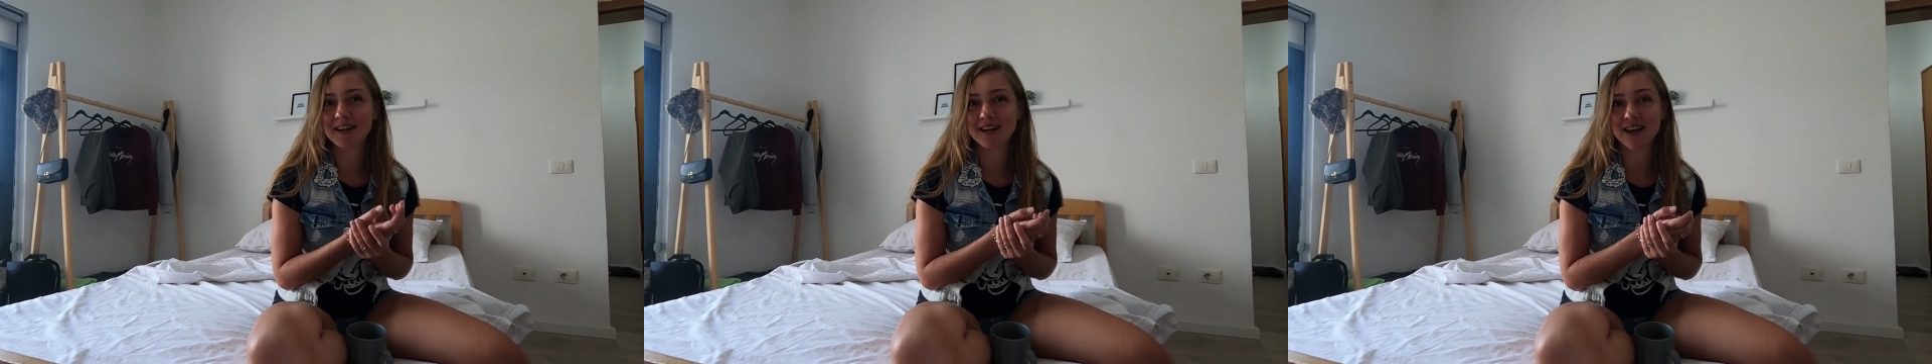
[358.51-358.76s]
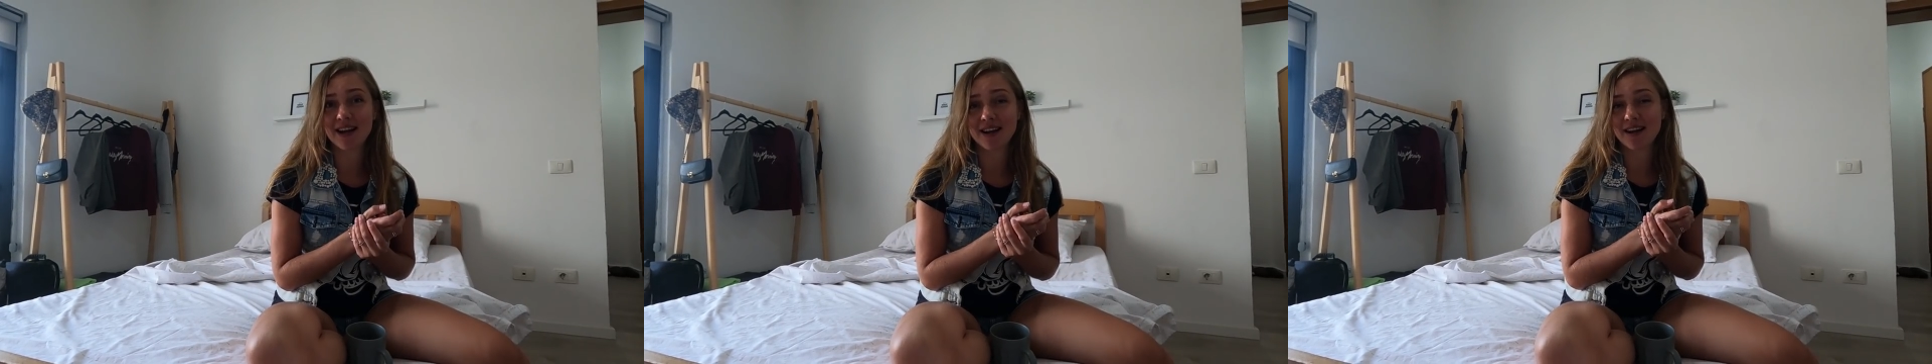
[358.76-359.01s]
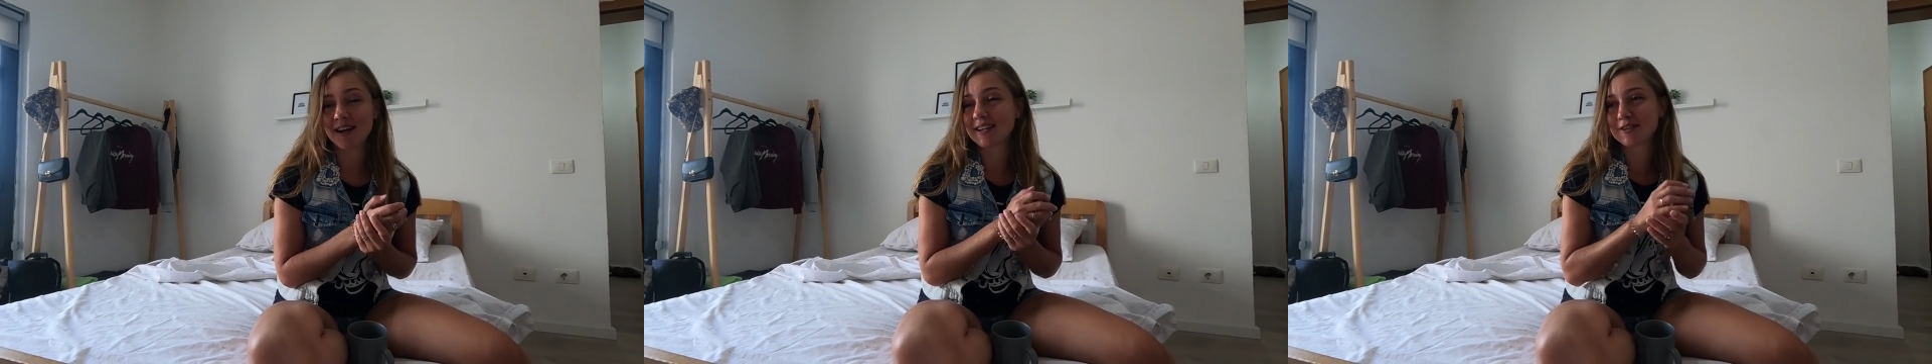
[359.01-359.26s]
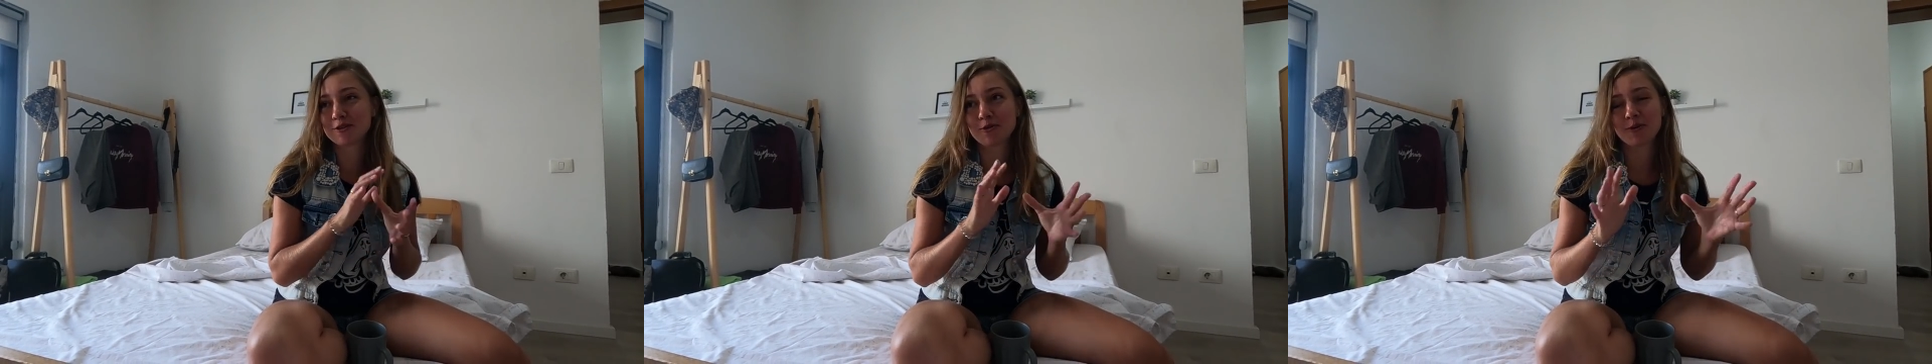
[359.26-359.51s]
I, I
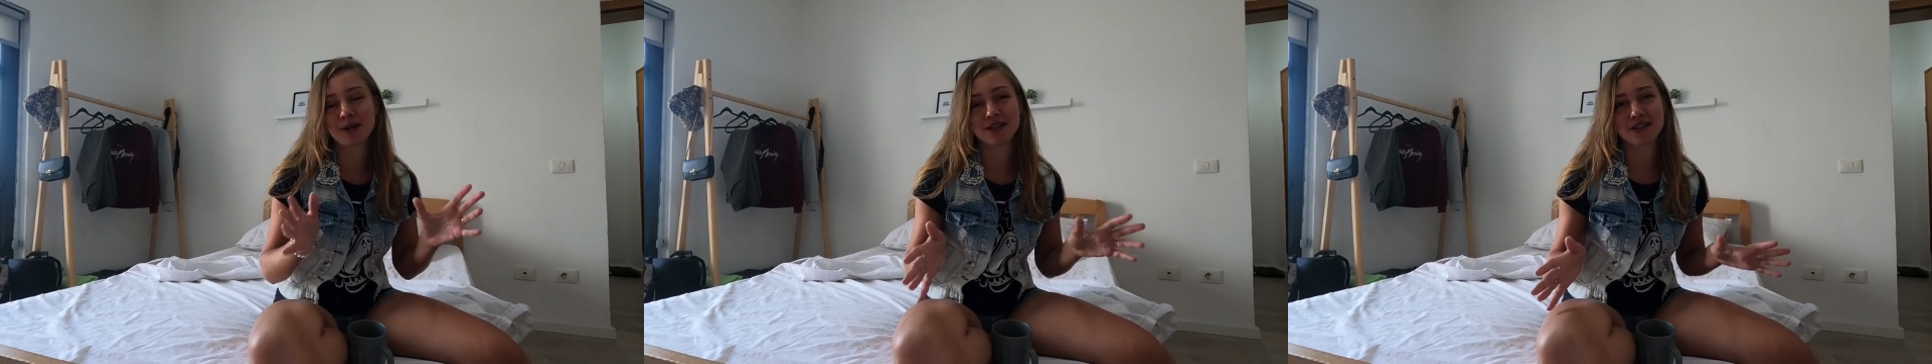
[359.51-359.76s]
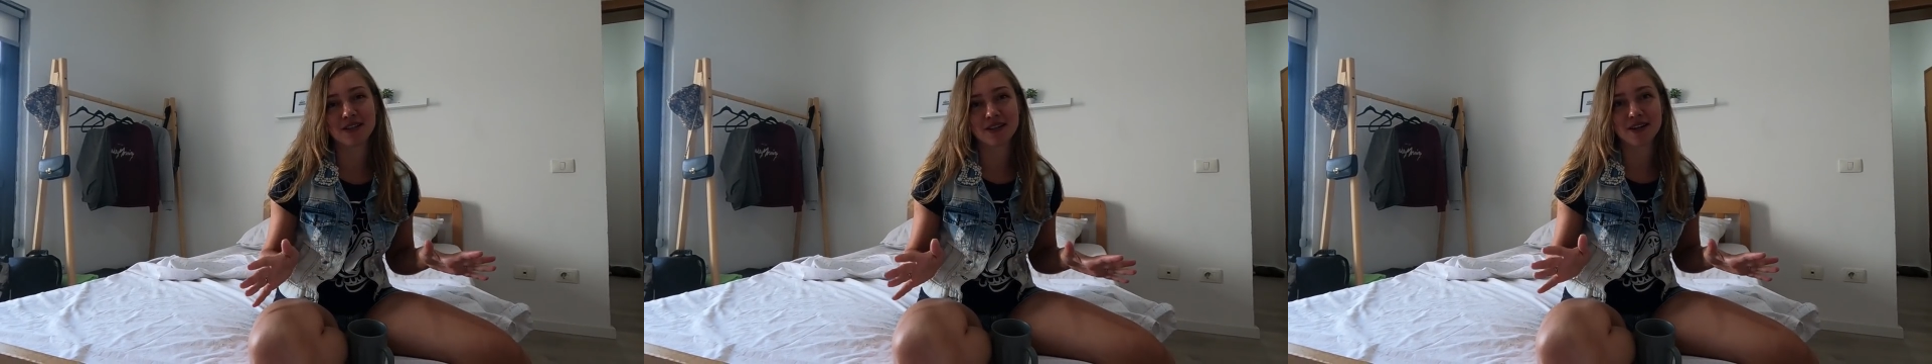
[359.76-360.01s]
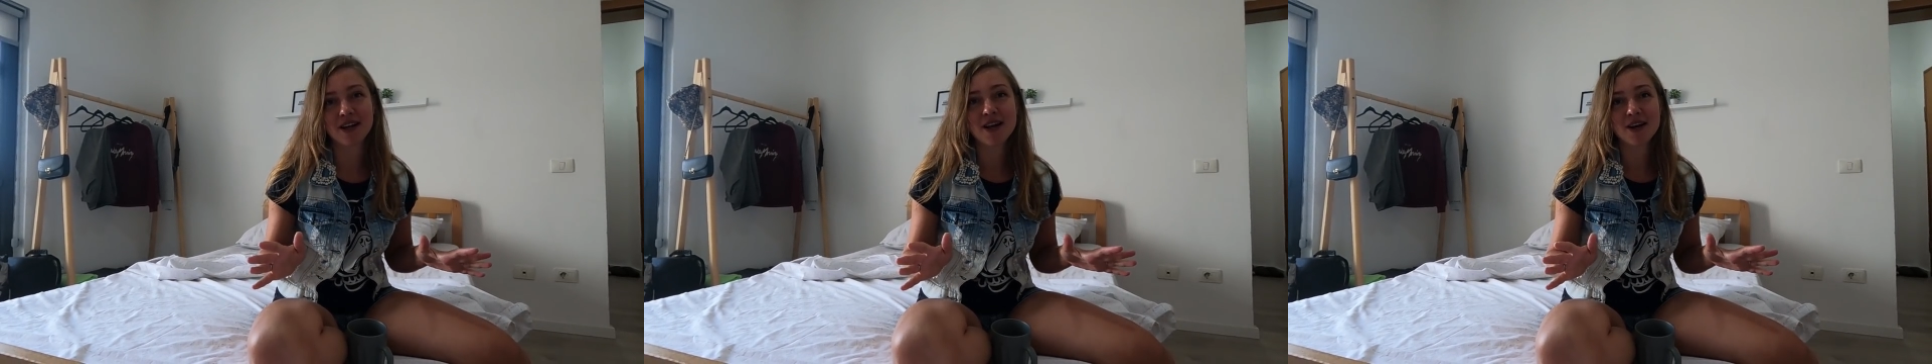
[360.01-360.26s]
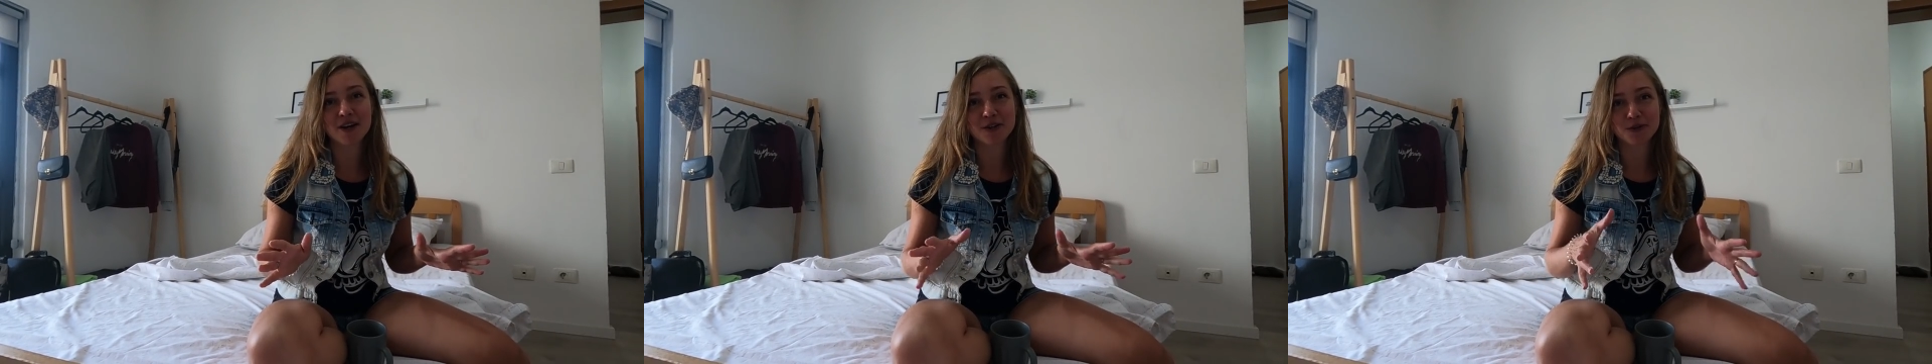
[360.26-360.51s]
had no idea,
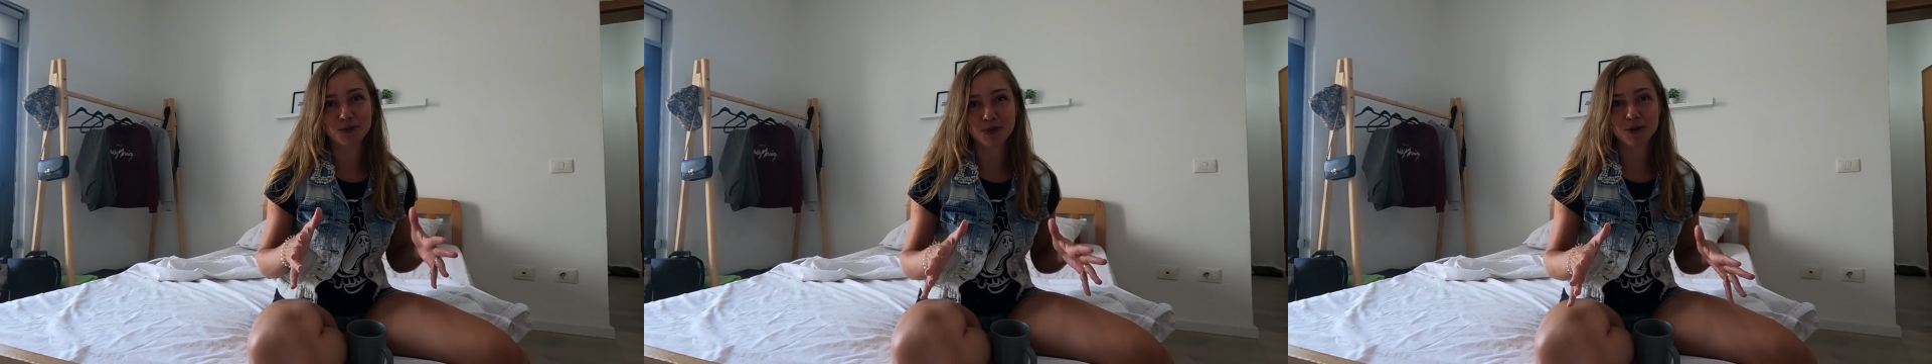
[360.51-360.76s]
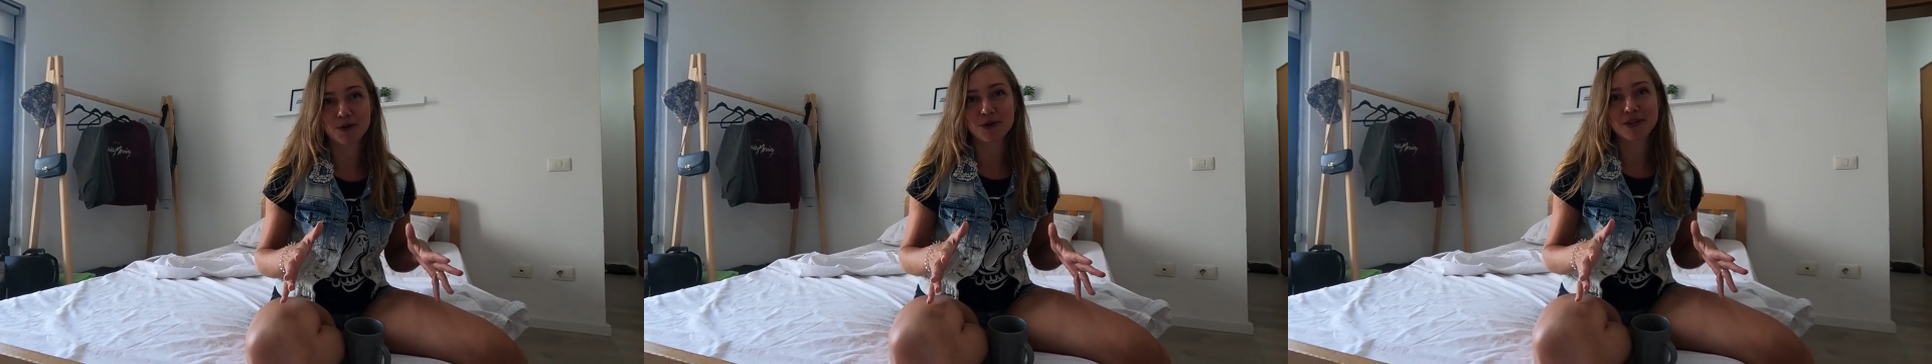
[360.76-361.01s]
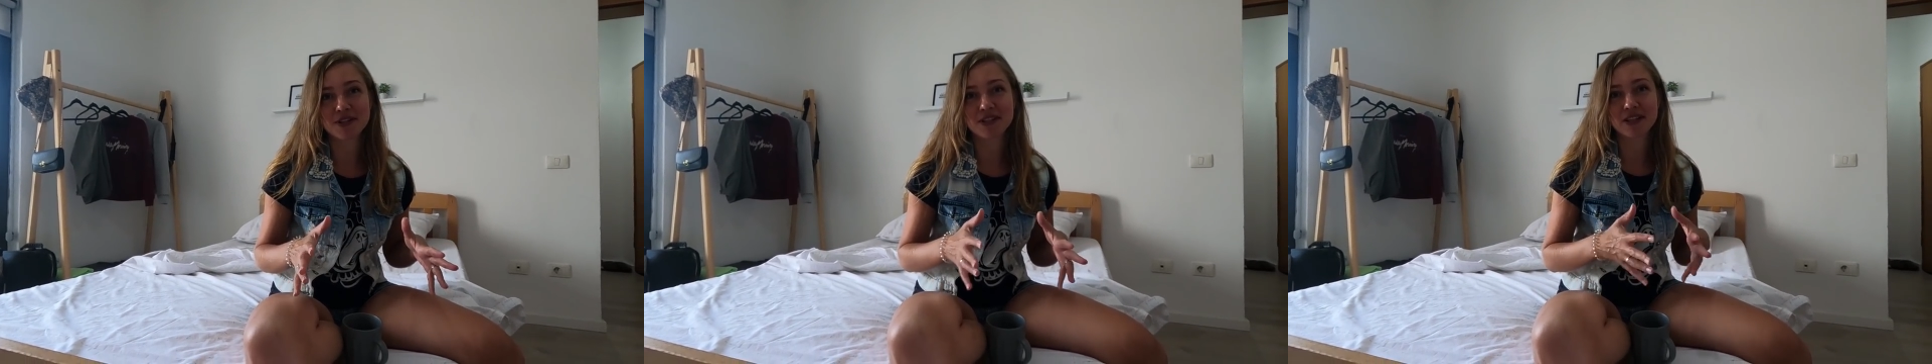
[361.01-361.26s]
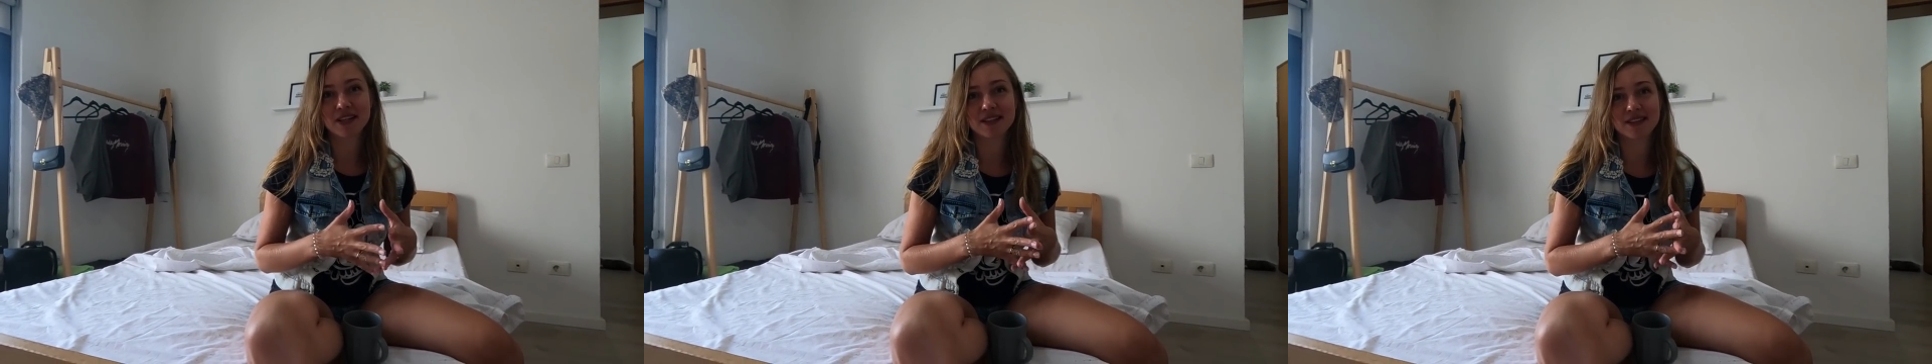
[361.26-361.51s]
uh, to be
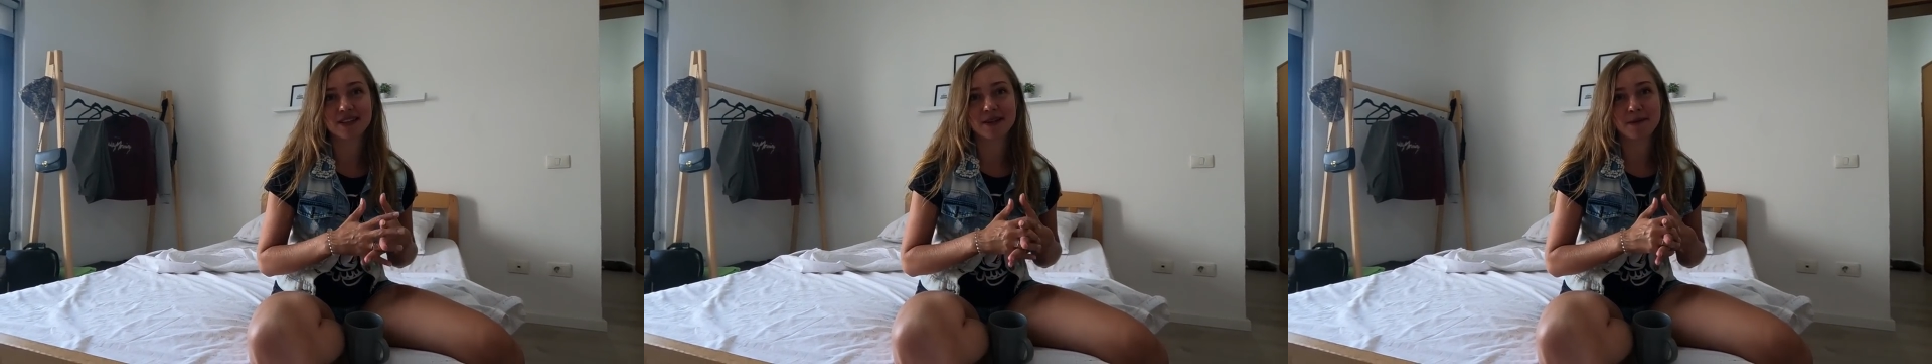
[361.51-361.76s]
honest, that